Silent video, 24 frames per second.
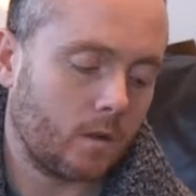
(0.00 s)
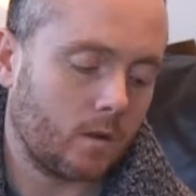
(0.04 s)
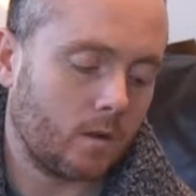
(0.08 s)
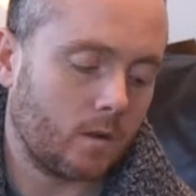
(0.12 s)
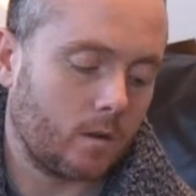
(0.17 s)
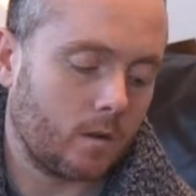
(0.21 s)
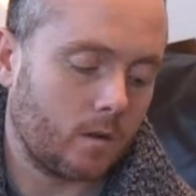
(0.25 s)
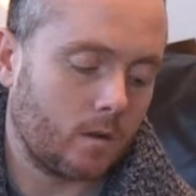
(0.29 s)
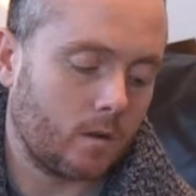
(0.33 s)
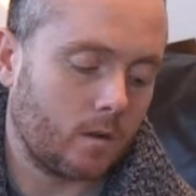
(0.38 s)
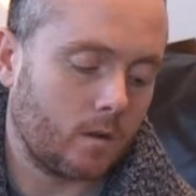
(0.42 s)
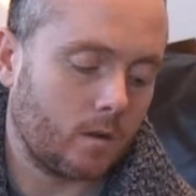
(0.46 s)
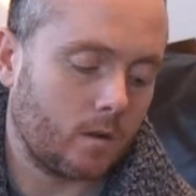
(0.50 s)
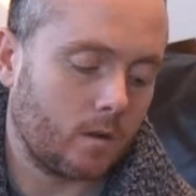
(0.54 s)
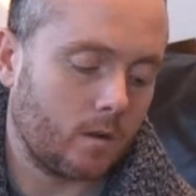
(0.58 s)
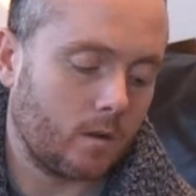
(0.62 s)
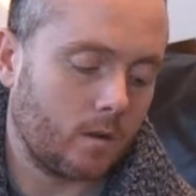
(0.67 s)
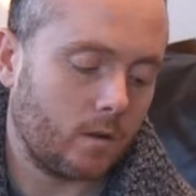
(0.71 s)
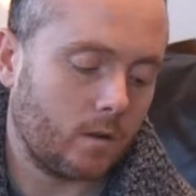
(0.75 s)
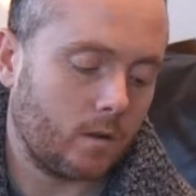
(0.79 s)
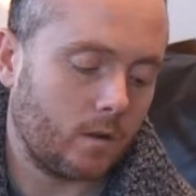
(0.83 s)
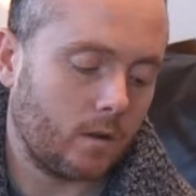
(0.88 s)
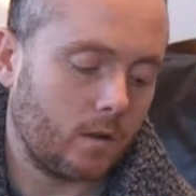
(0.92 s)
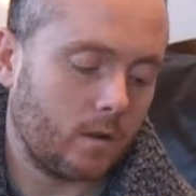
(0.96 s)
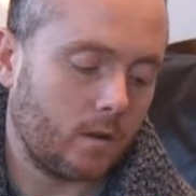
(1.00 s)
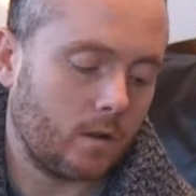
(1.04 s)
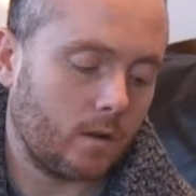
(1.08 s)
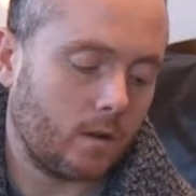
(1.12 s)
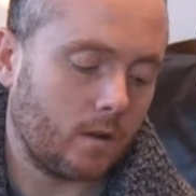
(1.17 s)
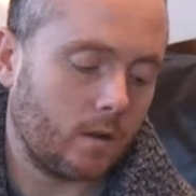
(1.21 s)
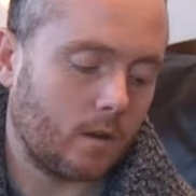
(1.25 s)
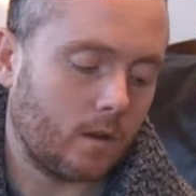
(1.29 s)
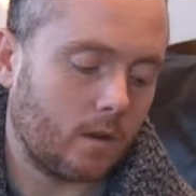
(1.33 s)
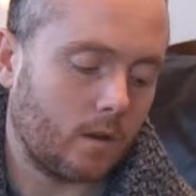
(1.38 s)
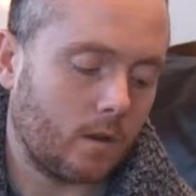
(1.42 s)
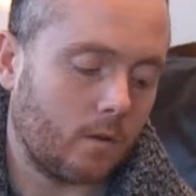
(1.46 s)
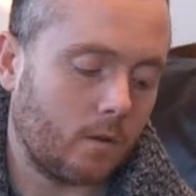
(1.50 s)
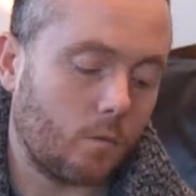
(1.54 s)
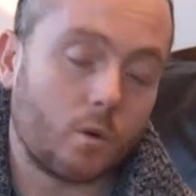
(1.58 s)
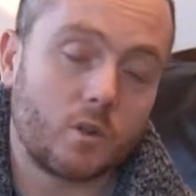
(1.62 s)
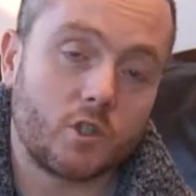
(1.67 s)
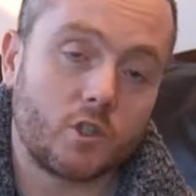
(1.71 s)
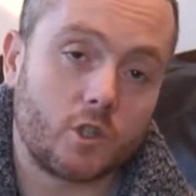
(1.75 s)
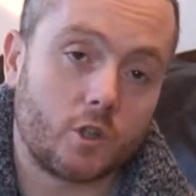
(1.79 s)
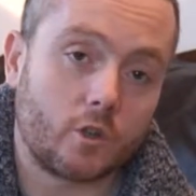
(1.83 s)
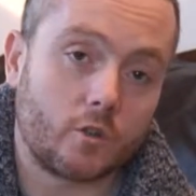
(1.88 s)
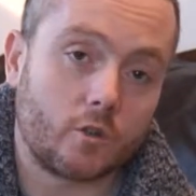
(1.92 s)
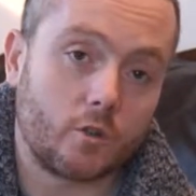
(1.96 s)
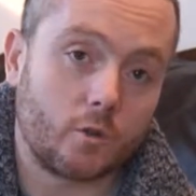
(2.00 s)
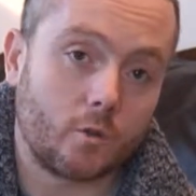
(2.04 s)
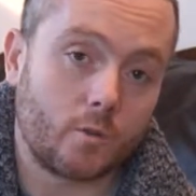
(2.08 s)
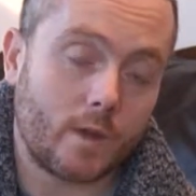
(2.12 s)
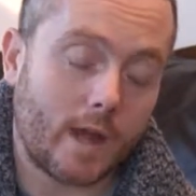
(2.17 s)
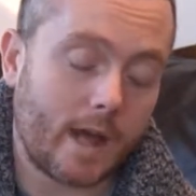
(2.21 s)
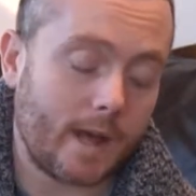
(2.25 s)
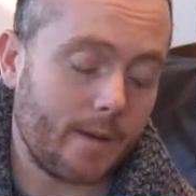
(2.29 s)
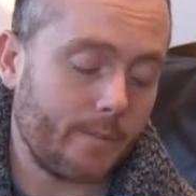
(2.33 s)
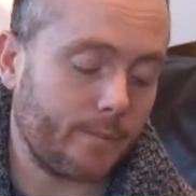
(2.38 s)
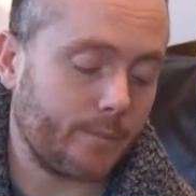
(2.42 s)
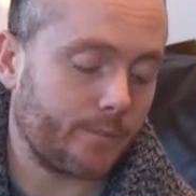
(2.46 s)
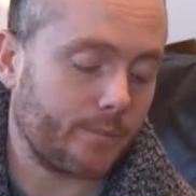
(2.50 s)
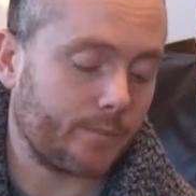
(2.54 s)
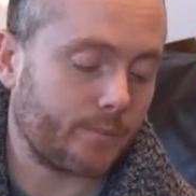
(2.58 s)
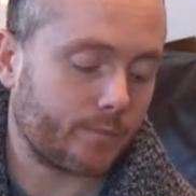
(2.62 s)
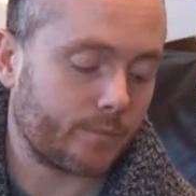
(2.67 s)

And once you can do that,